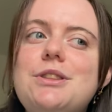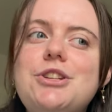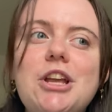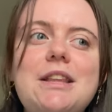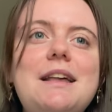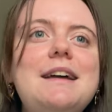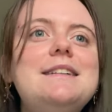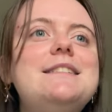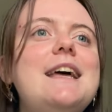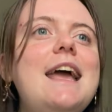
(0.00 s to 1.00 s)
Chicken
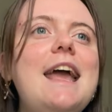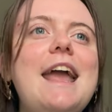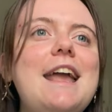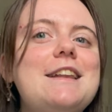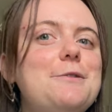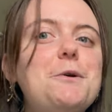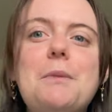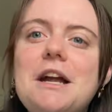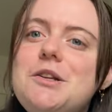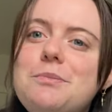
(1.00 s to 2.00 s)
Legs and it
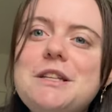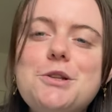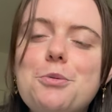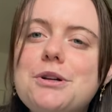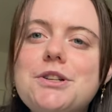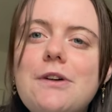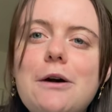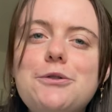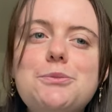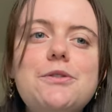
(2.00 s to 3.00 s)
reminded me so much of
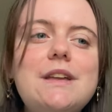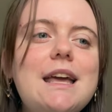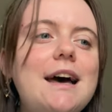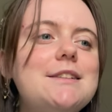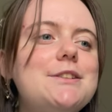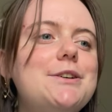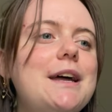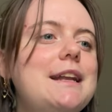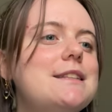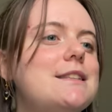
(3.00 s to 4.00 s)
Howl's Moving Castle,
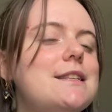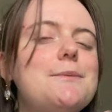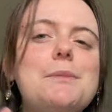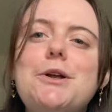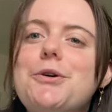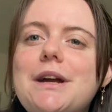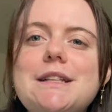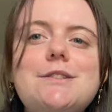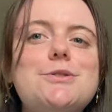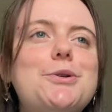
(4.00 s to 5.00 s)
and it's this middle
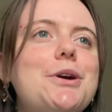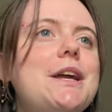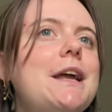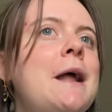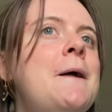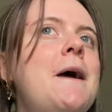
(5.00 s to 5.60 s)
grade story